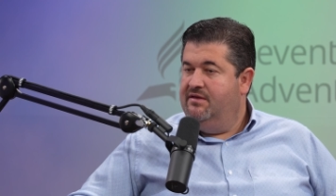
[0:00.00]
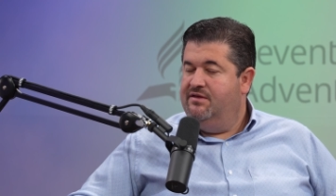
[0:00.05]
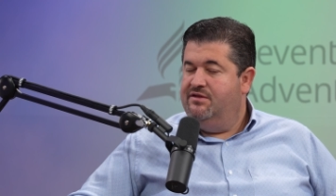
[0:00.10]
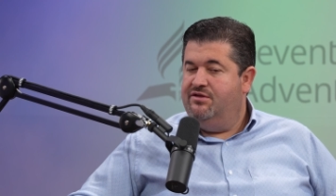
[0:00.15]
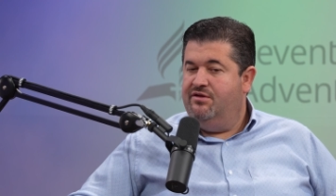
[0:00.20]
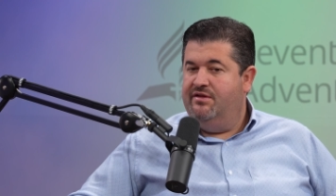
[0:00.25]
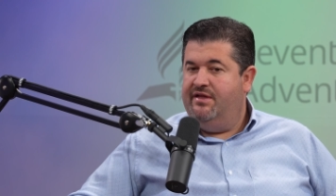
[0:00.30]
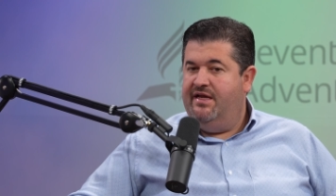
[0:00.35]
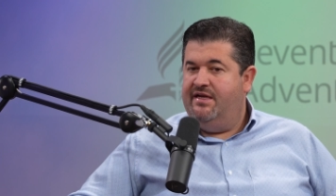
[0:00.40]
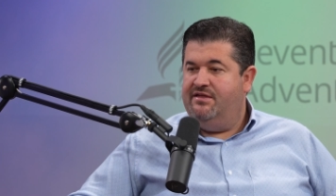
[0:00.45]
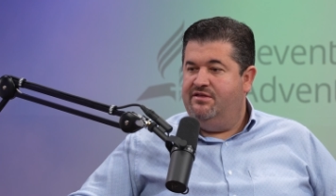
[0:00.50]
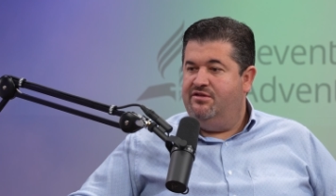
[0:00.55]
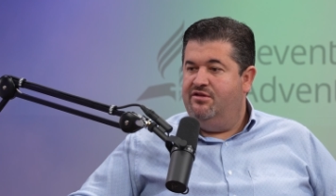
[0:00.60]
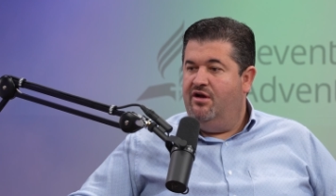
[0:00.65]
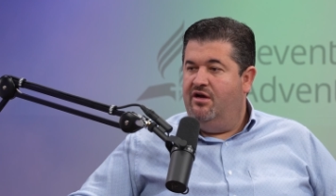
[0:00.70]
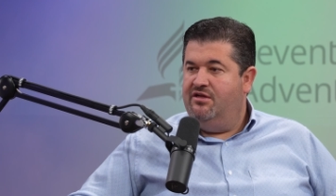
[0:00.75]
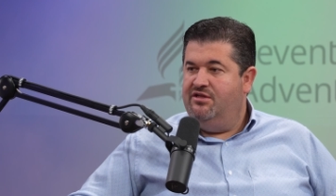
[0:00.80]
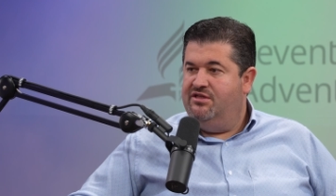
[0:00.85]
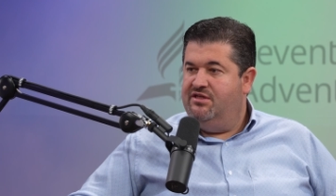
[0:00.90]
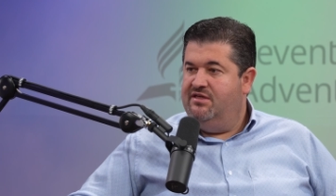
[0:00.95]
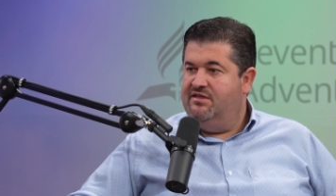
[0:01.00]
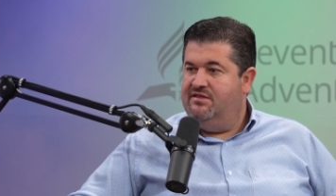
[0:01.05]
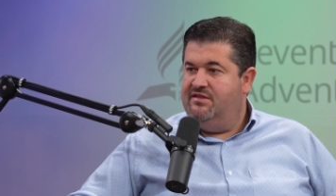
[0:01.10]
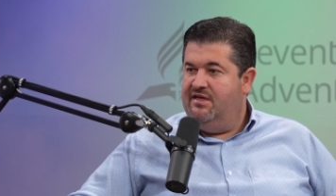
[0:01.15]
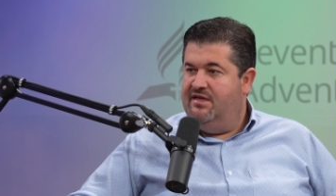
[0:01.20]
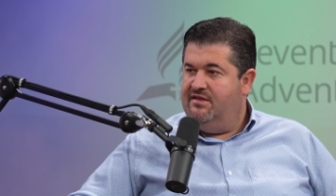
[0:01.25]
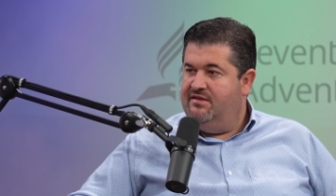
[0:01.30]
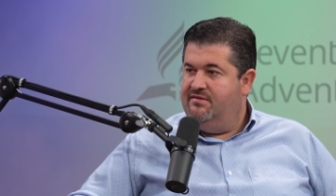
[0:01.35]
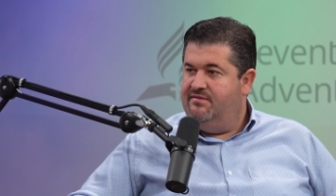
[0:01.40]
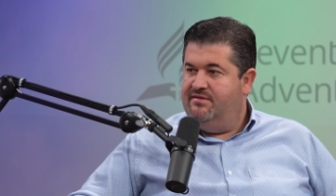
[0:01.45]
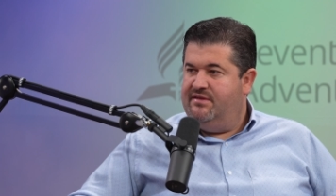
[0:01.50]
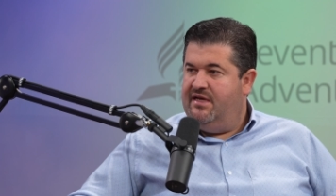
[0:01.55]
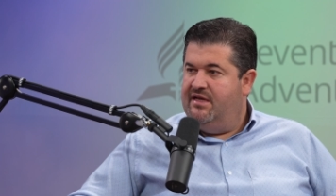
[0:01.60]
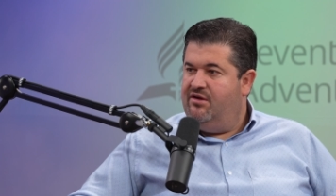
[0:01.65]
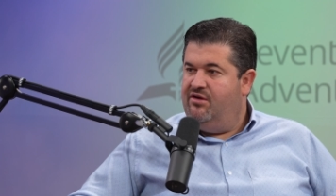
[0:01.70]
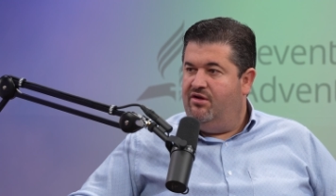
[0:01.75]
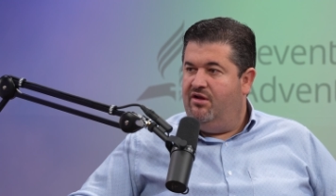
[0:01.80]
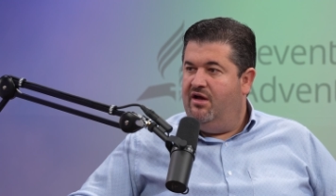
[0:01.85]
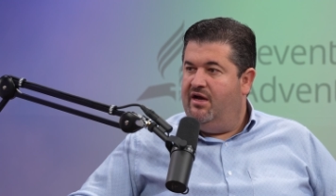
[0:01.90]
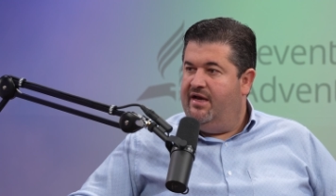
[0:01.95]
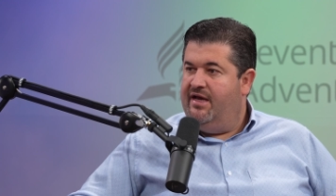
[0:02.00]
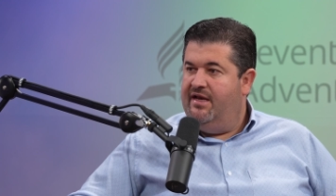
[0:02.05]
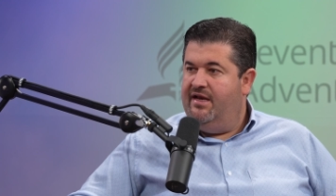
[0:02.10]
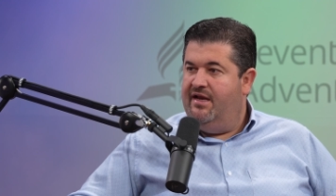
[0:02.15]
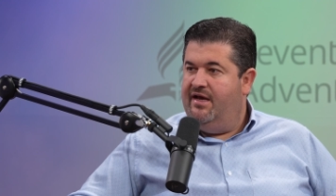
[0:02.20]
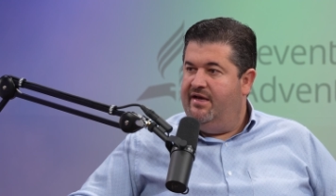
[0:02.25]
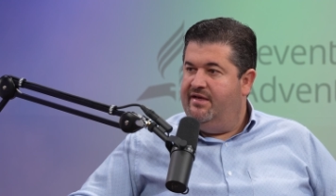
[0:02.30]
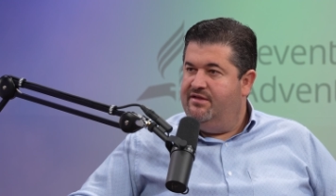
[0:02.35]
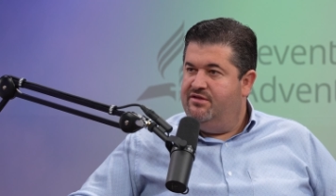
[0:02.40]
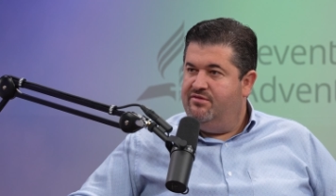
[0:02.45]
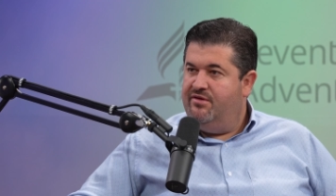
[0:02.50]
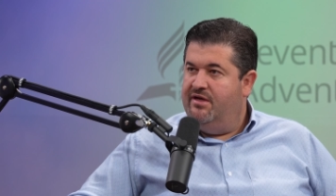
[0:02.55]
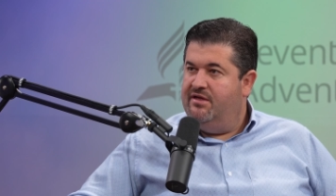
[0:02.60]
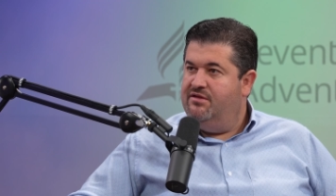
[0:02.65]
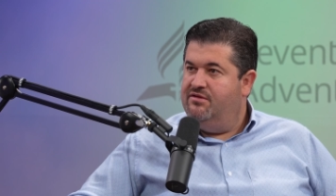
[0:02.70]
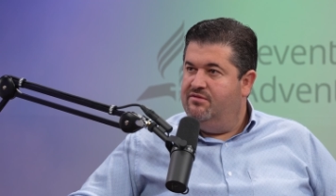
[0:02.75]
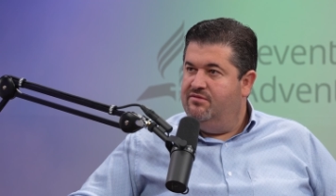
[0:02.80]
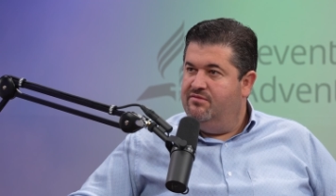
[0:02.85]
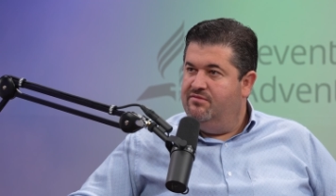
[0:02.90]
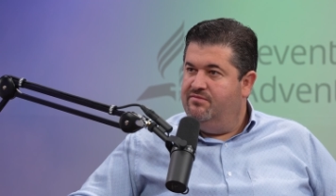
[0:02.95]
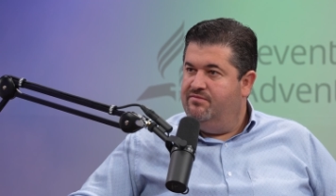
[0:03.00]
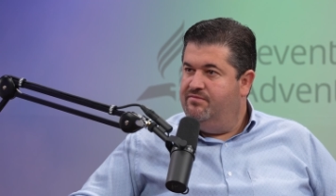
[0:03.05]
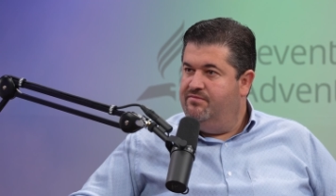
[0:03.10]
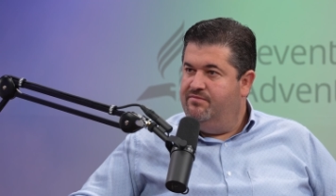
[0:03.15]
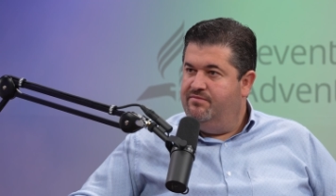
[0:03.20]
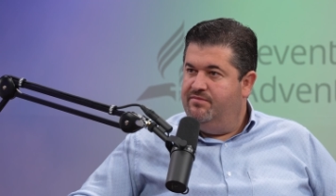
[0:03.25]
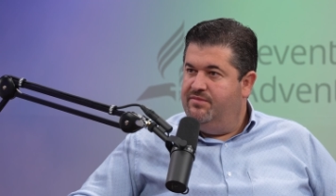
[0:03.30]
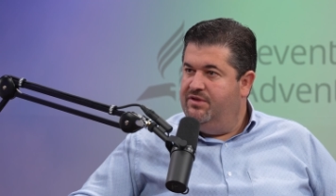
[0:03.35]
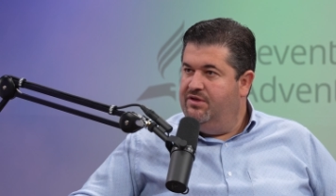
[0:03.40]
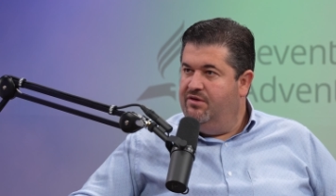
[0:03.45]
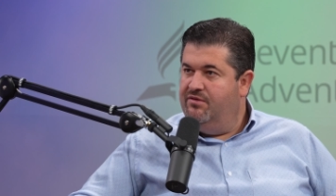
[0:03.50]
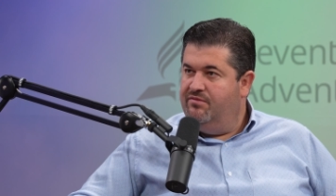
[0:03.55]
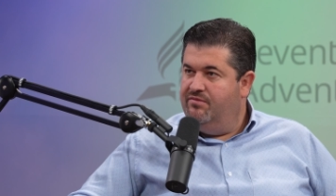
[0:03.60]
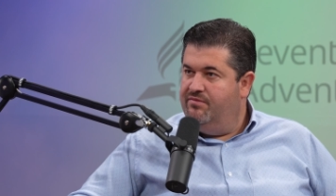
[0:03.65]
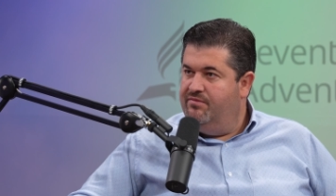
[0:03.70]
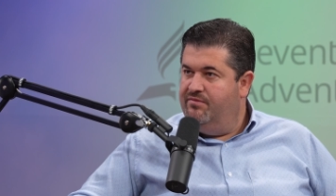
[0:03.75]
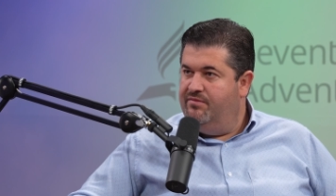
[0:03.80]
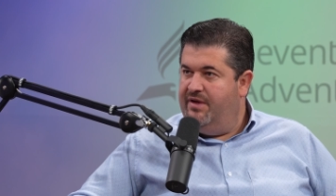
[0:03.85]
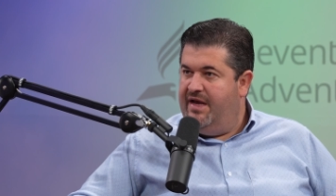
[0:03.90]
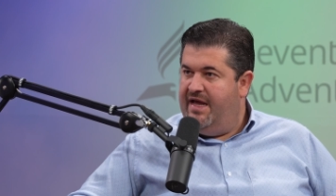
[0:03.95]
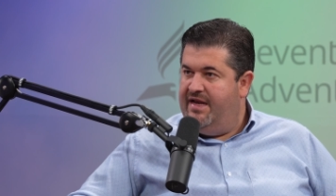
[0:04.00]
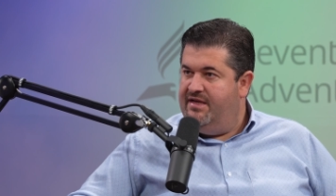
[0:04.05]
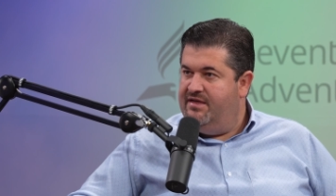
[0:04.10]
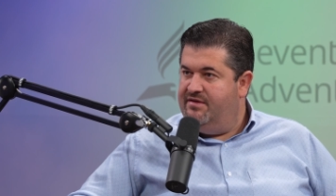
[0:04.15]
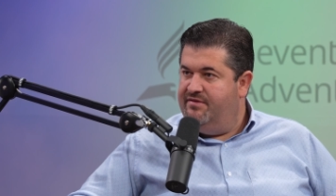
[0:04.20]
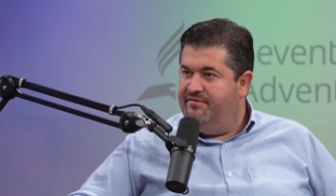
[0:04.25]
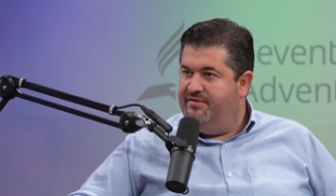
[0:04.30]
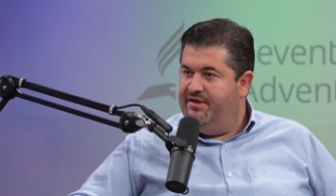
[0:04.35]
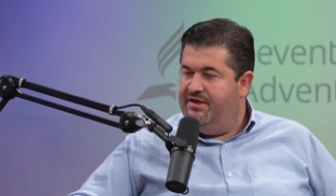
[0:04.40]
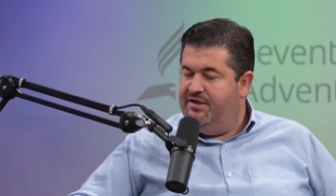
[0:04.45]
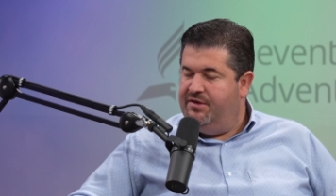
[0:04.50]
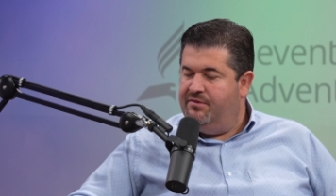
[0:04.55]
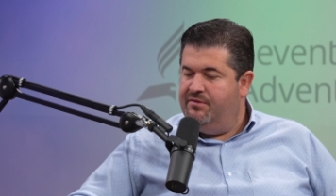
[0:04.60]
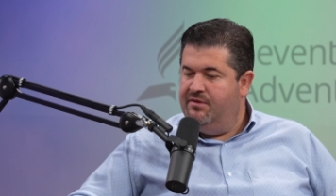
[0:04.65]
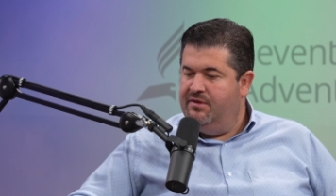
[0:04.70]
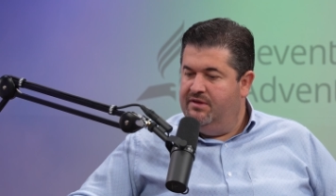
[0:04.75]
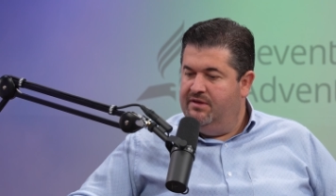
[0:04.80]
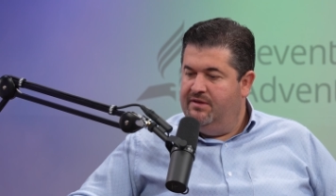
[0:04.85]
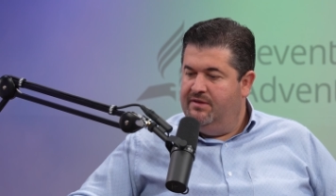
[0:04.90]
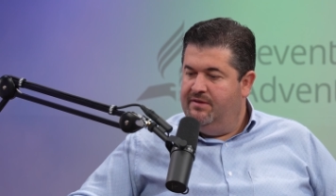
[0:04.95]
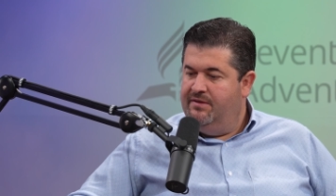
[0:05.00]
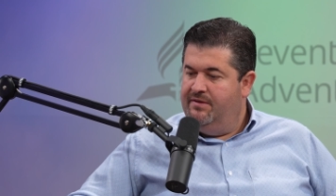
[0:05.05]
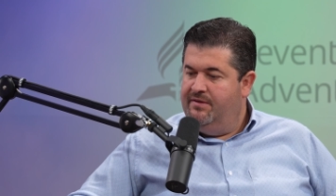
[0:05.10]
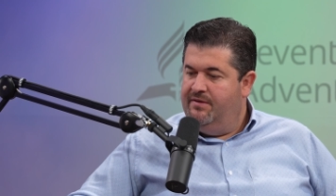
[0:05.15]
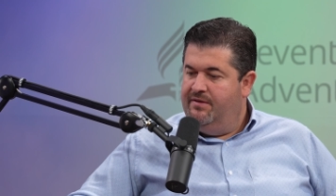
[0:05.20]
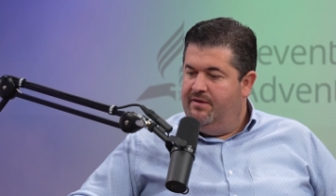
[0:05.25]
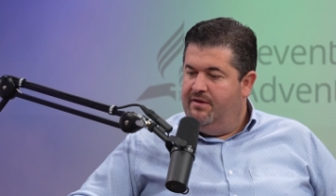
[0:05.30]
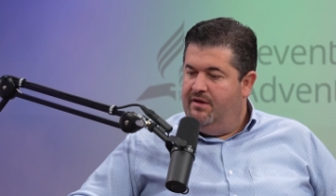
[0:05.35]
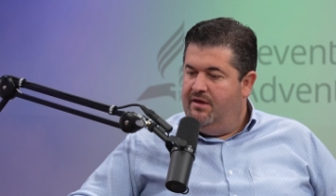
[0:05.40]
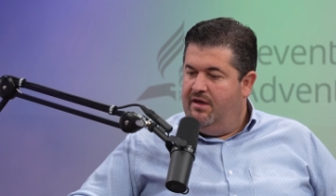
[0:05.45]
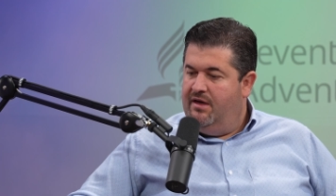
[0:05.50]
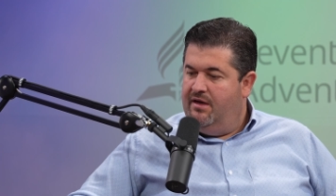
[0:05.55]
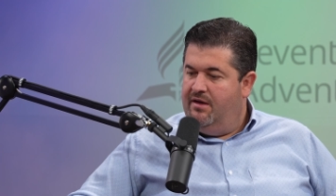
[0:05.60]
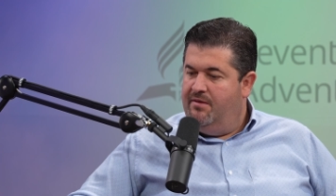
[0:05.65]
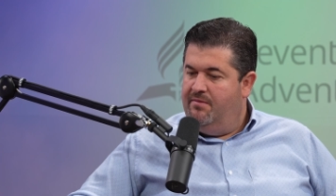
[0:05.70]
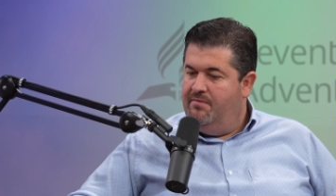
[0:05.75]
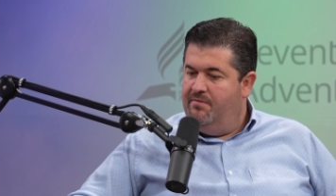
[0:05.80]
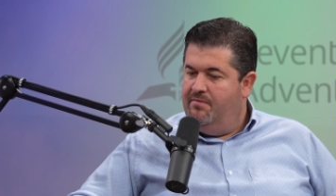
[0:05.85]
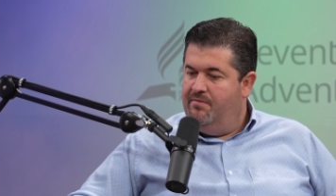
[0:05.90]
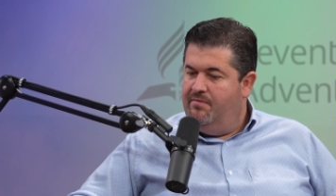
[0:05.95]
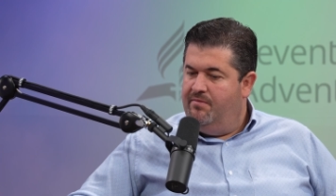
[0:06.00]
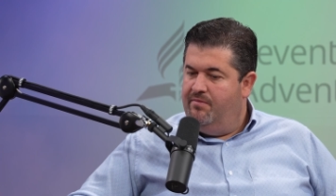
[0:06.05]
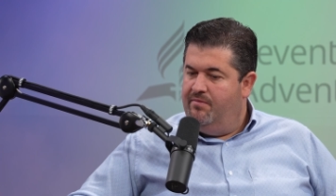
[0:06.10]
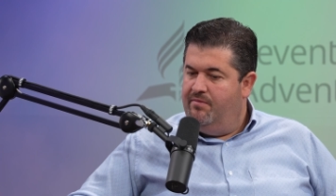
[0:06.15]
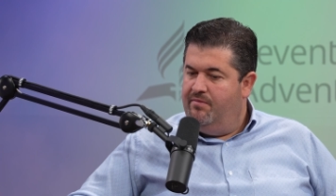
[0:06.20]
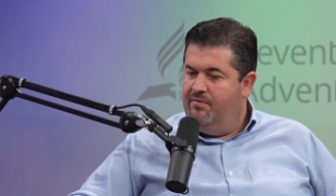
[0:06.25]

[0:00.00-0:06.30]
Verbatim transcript: so that it's not just at 10 o'clock at night trying to you know edit a video um,